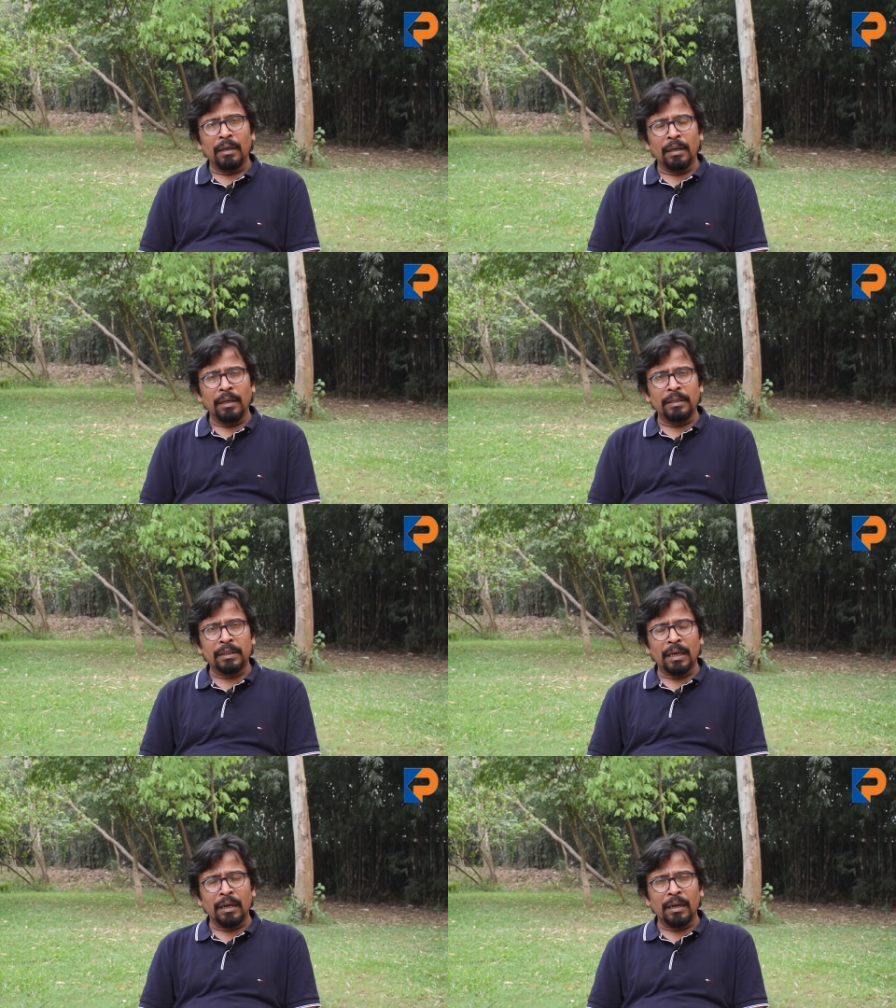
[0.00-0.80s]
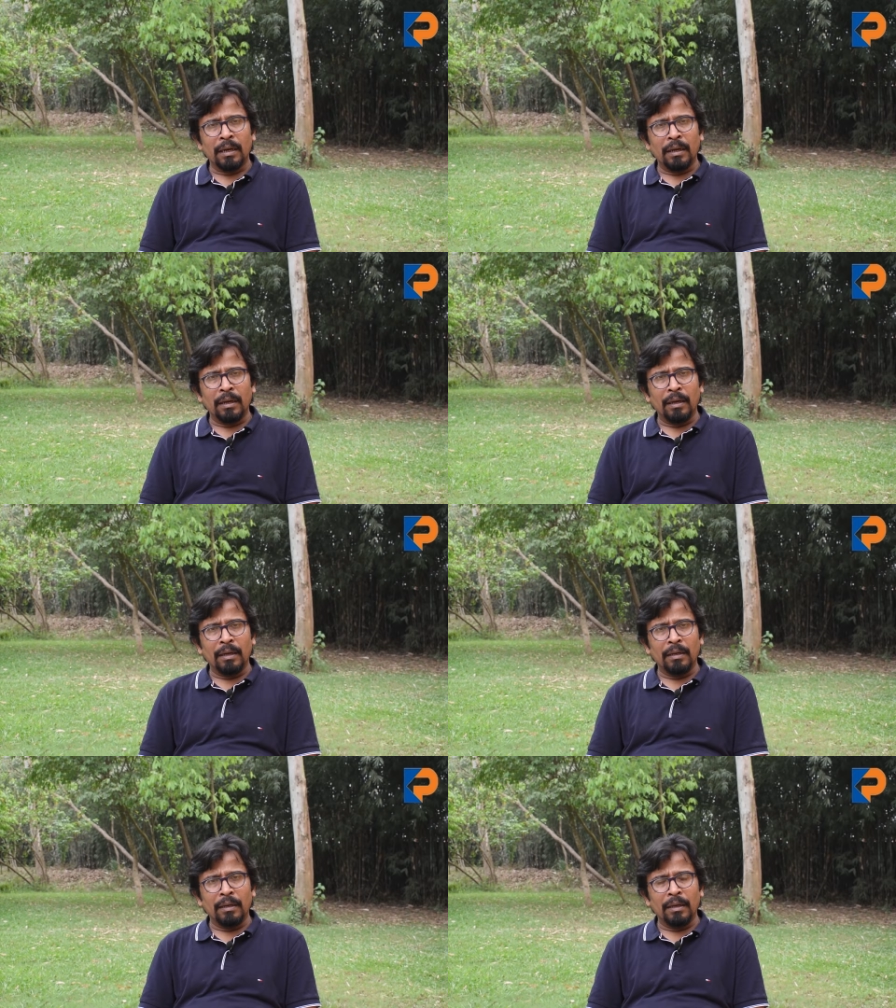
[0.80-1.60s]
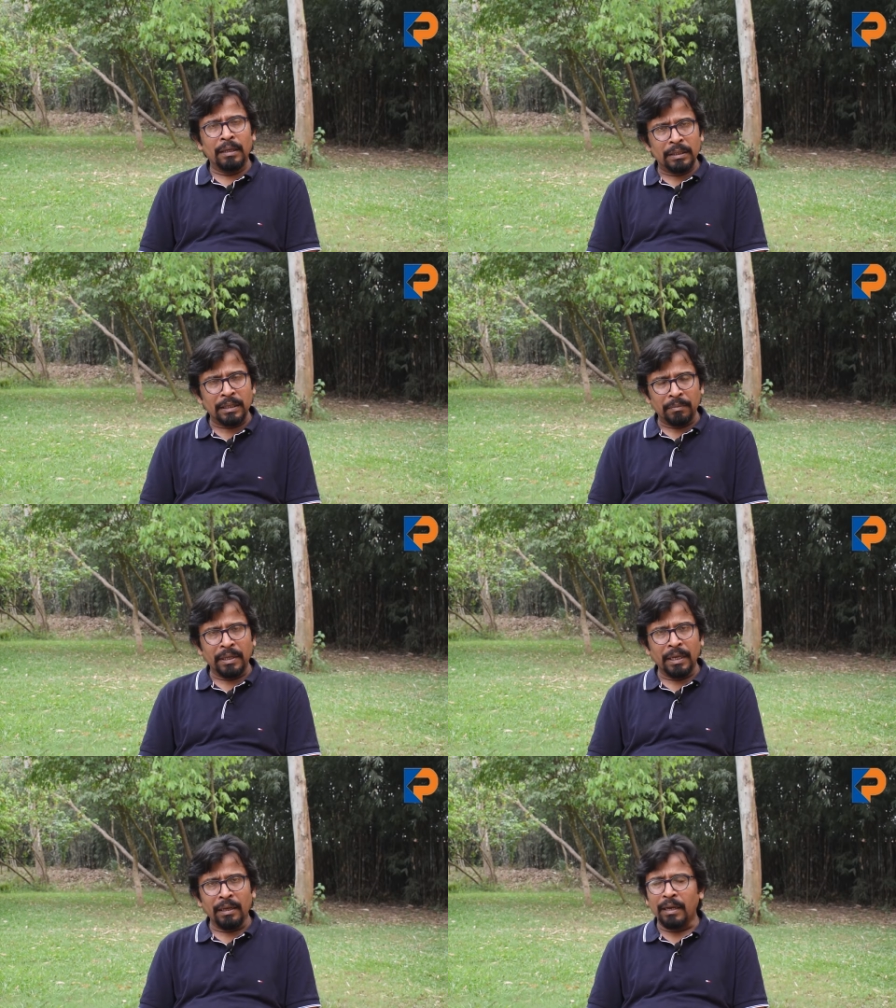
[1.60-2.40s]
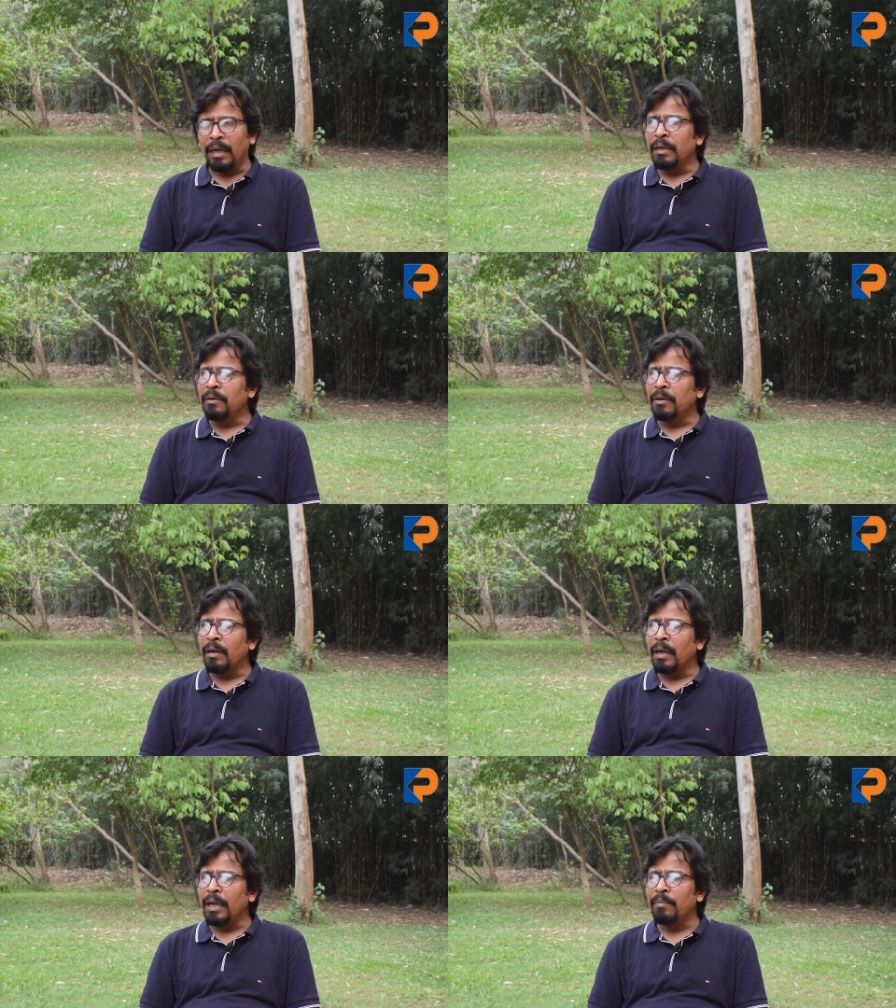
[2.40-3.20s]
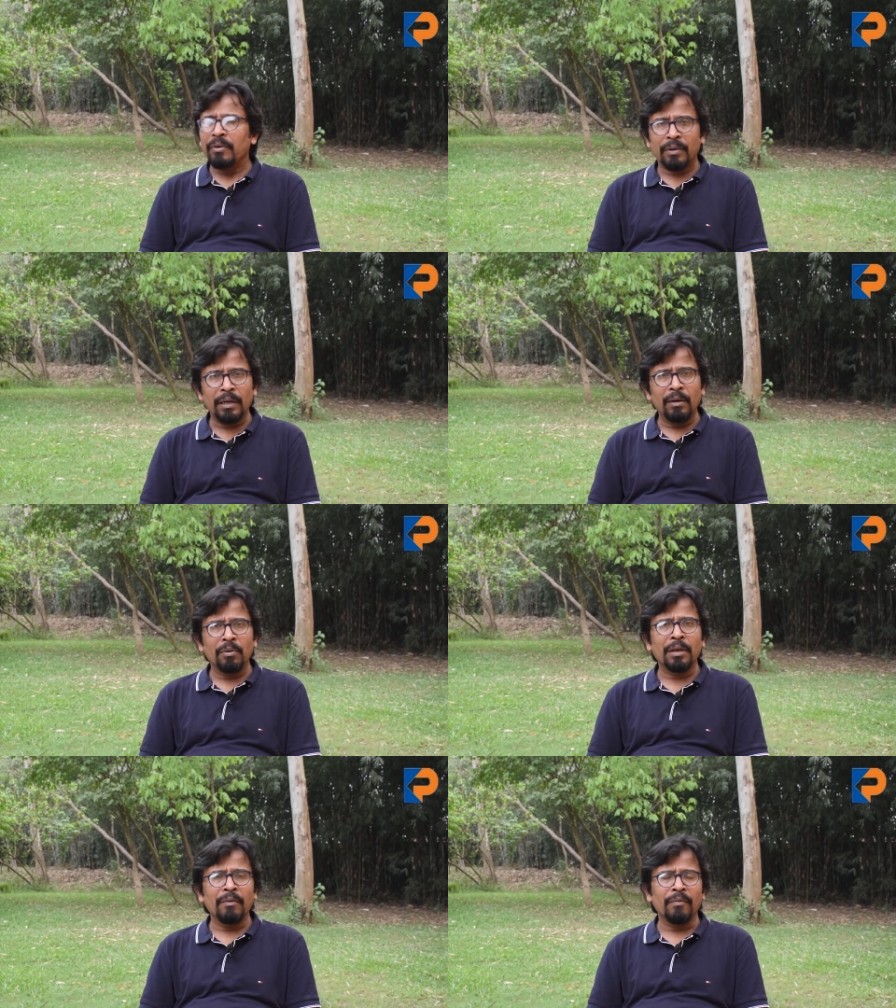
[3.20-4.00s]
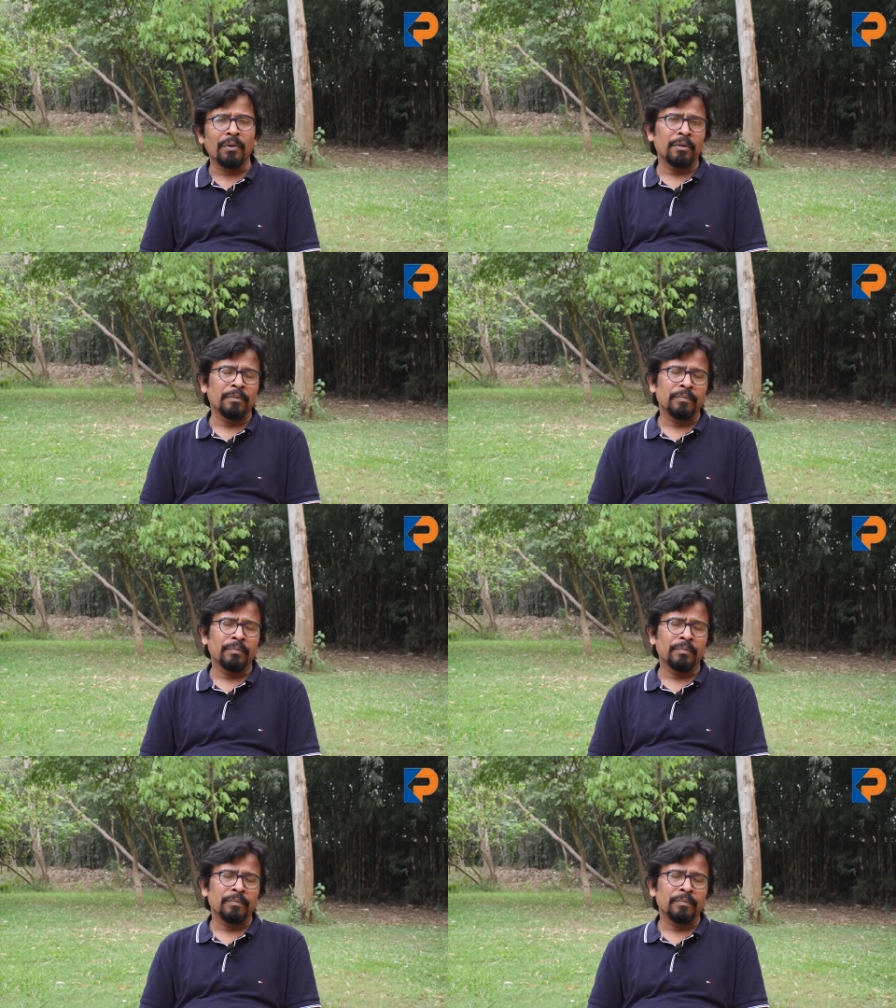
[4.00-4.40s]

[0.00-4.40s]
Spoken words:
is something, and I am really looking for